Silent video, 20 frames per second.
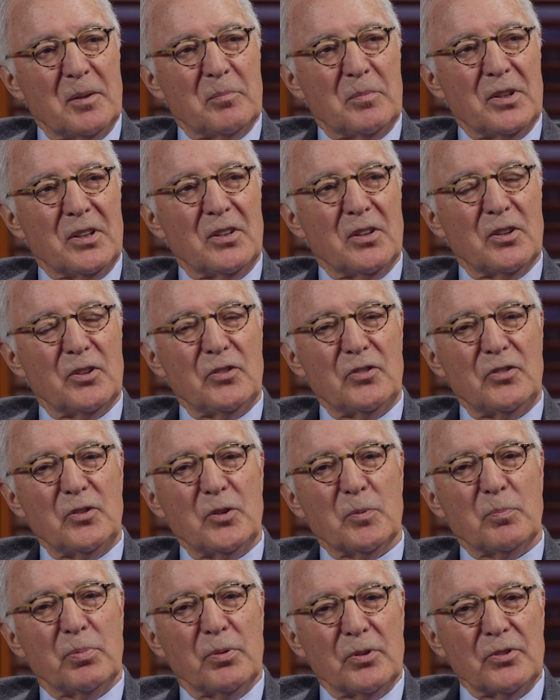because
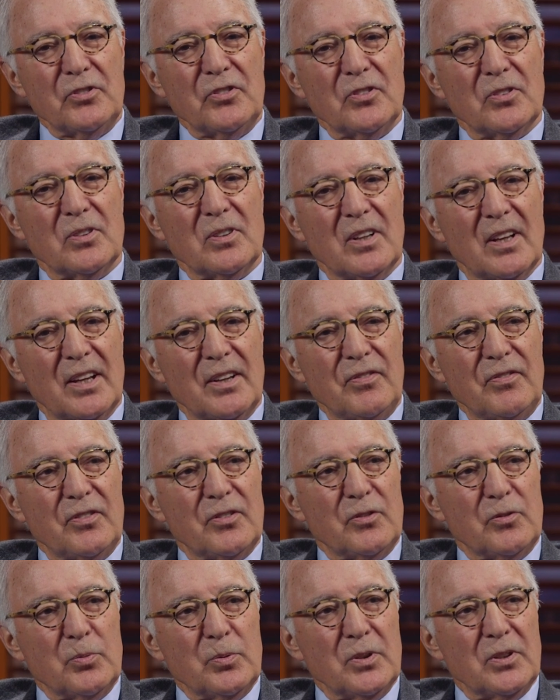your personal life
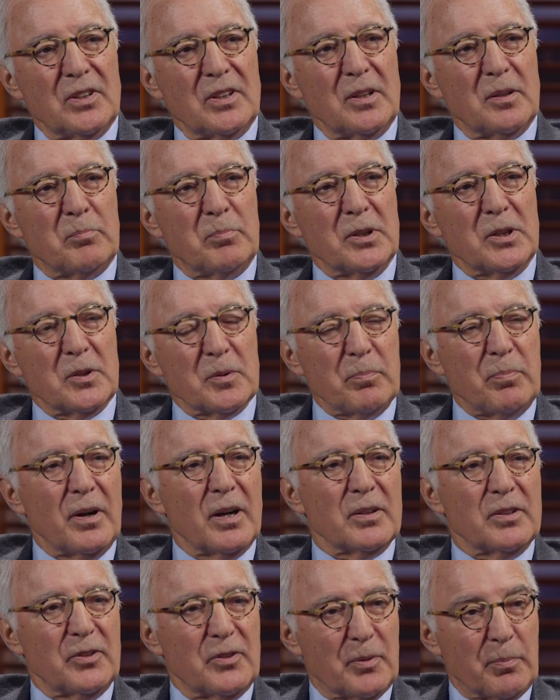is really a bigger
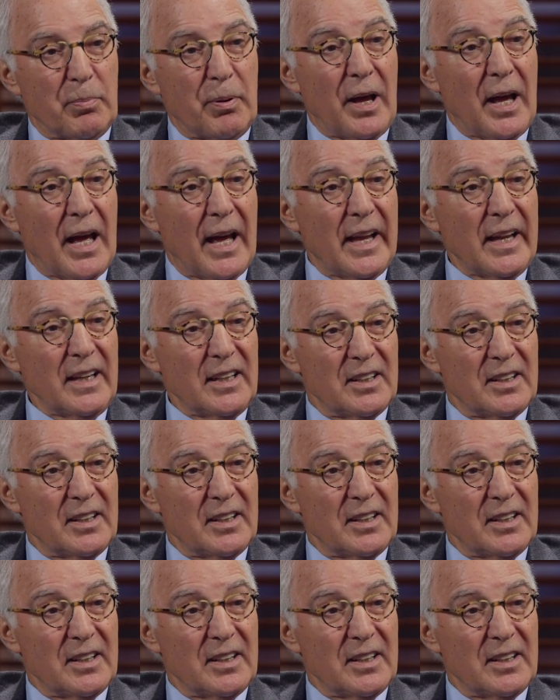part of the pie.